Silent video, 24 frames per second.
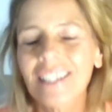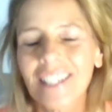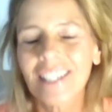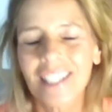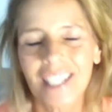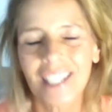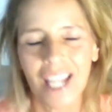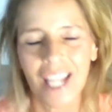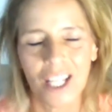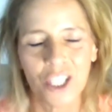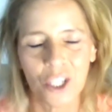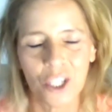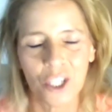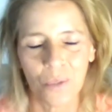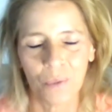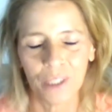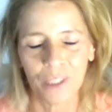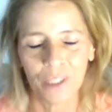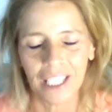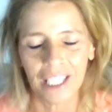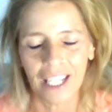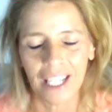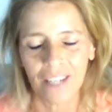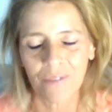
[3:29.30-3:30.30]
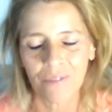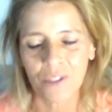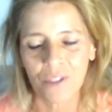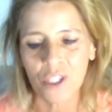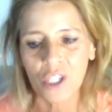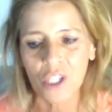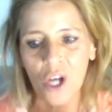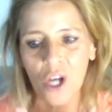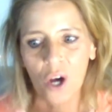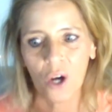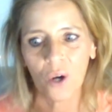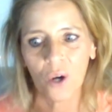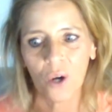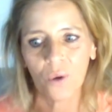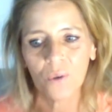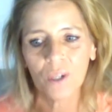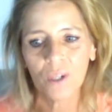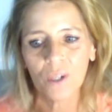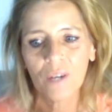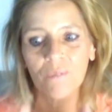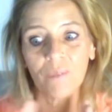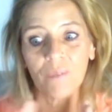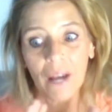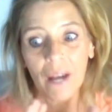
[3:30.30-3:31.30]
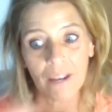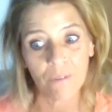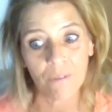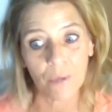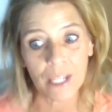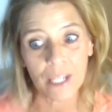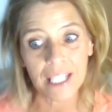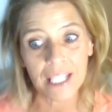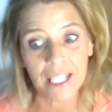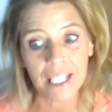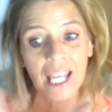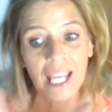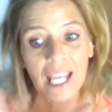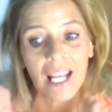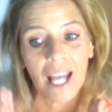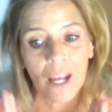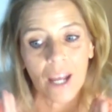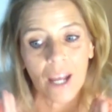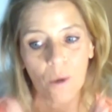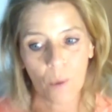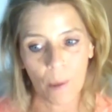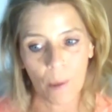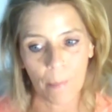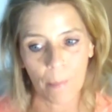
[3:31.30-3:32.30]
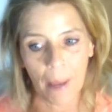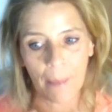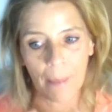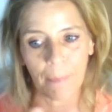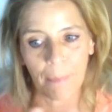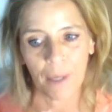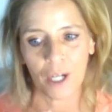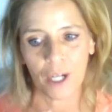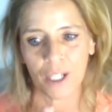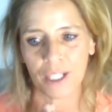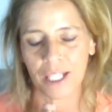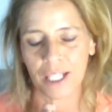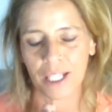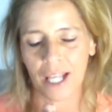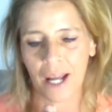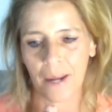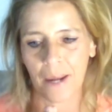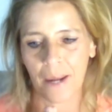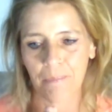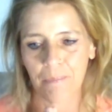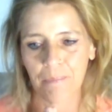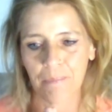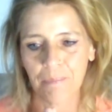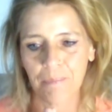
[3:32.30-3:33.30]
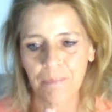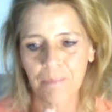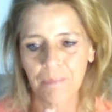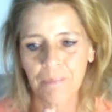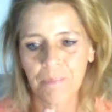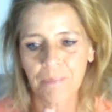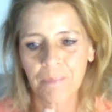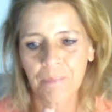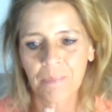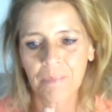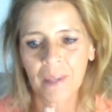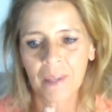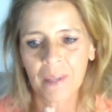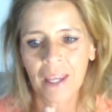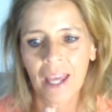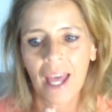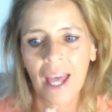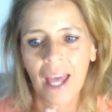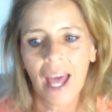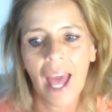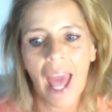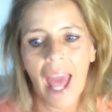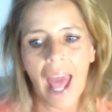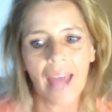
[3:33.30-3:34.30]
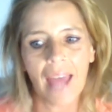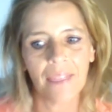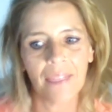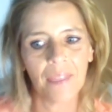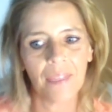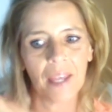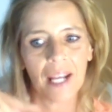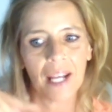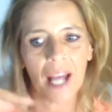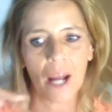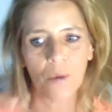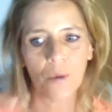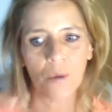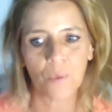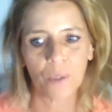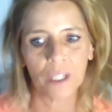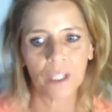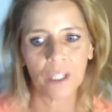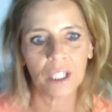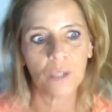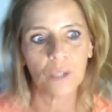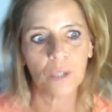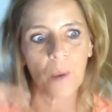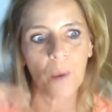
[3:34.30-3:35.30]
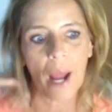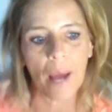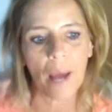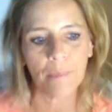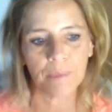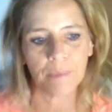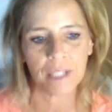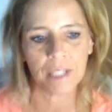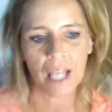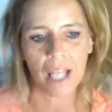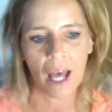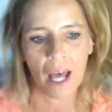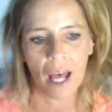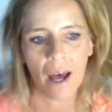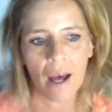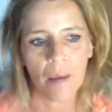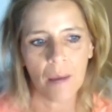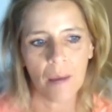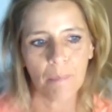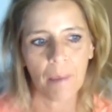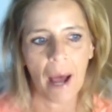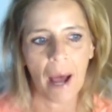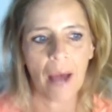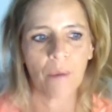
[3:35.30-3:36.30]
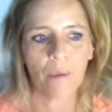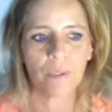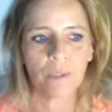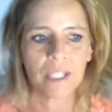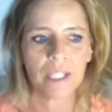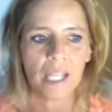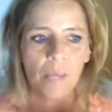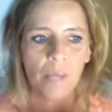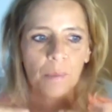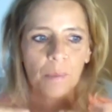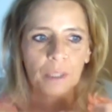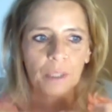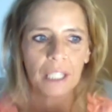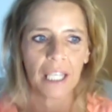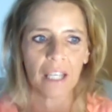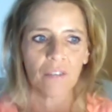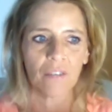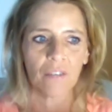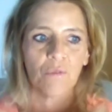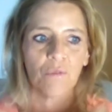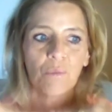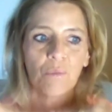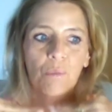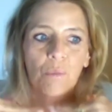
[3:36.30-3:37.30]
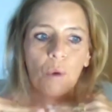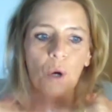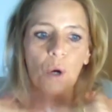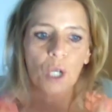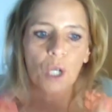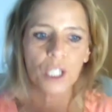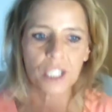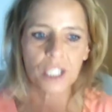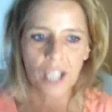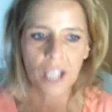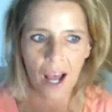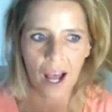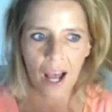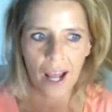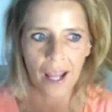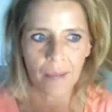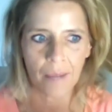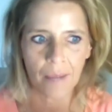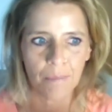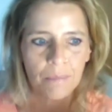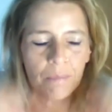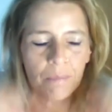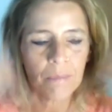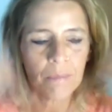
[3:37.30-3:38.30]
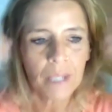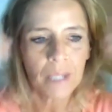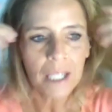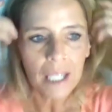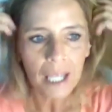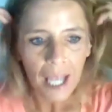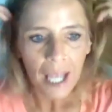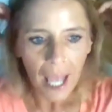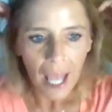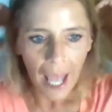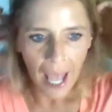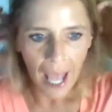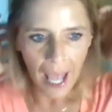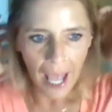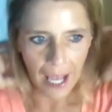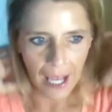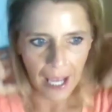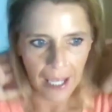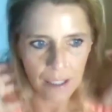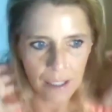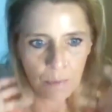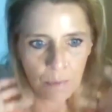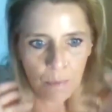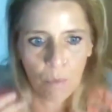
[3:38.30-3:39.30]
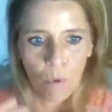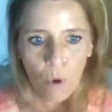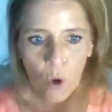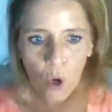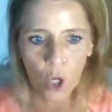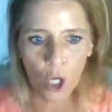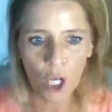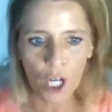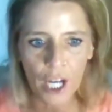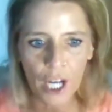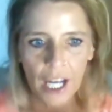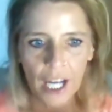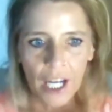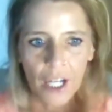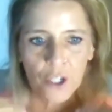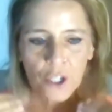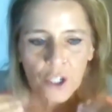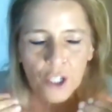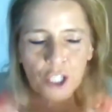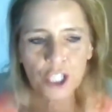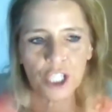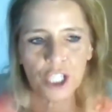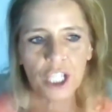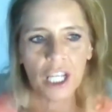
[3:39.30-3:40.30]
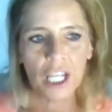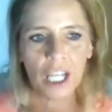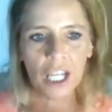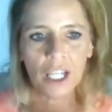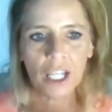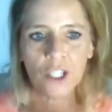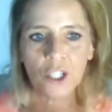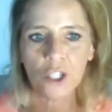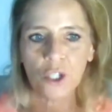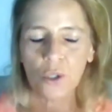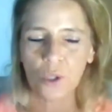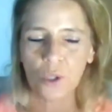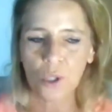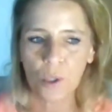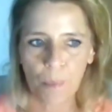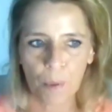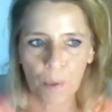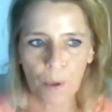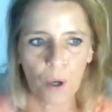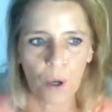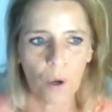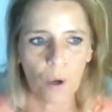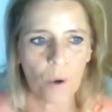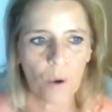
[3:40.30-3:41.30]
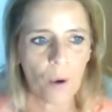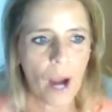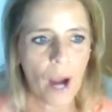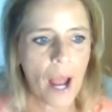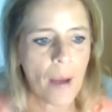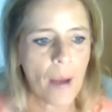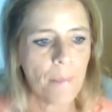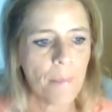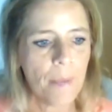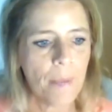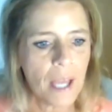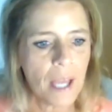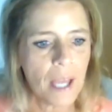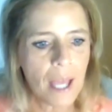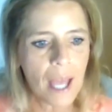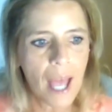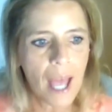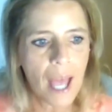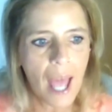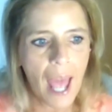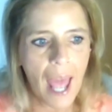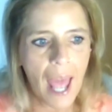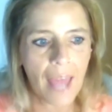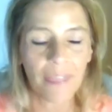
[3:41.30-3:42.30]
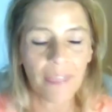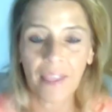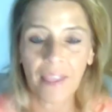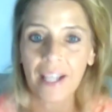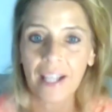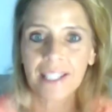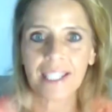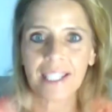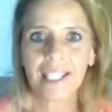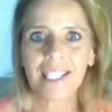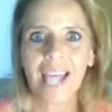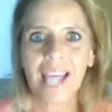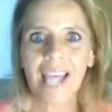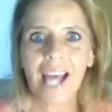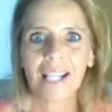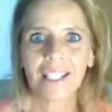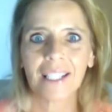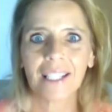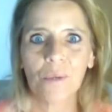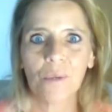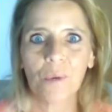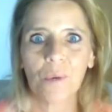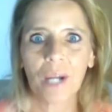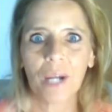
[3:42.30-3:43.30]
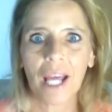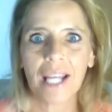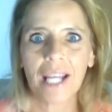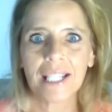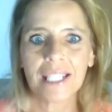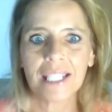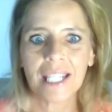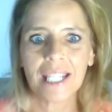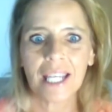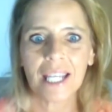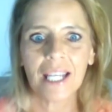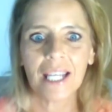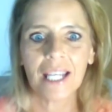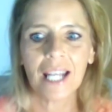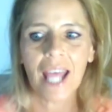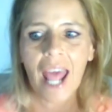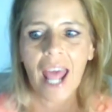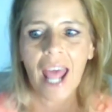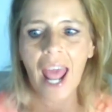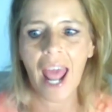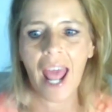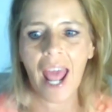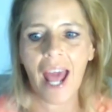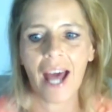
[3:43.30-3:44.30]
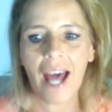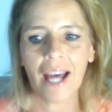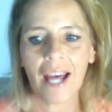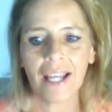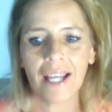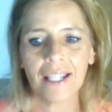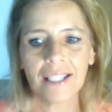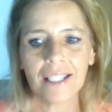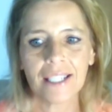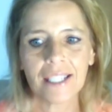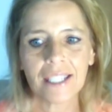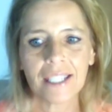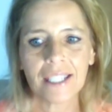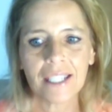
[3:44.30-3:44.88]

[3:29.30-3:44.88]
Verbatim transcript: such a relief. So, five weeks in, I quit my part time. And then I really ramped up. I was able to give more time and more energy to the program. And that's exactly what I did. And